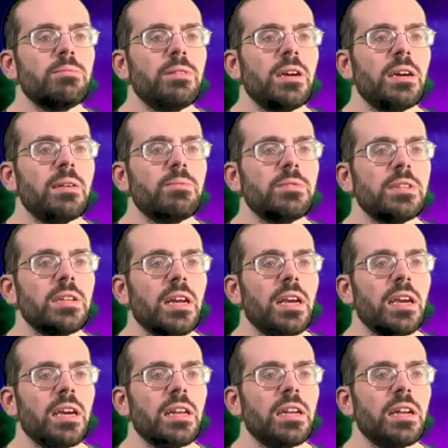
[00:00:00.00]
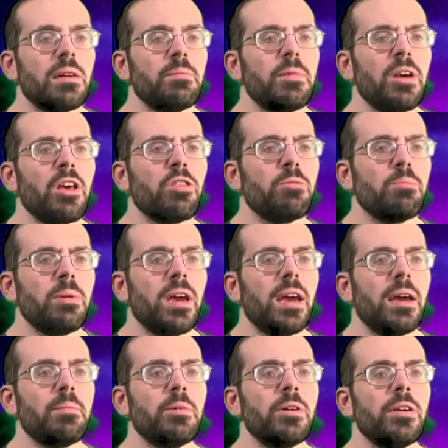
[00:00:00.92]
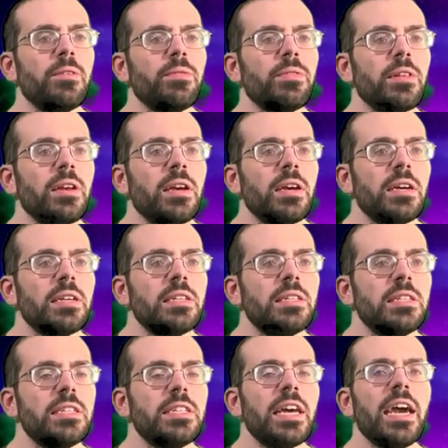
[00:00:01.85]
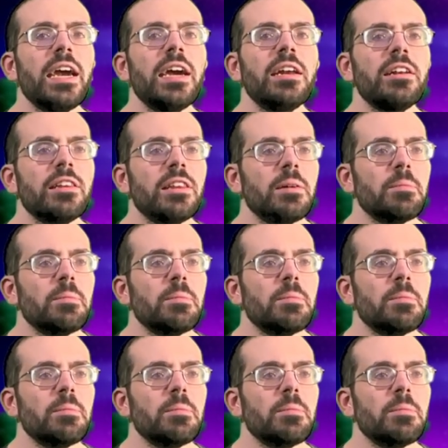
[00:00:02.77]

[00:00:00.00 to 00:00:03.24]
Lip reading: pips and a myth pip. Zand the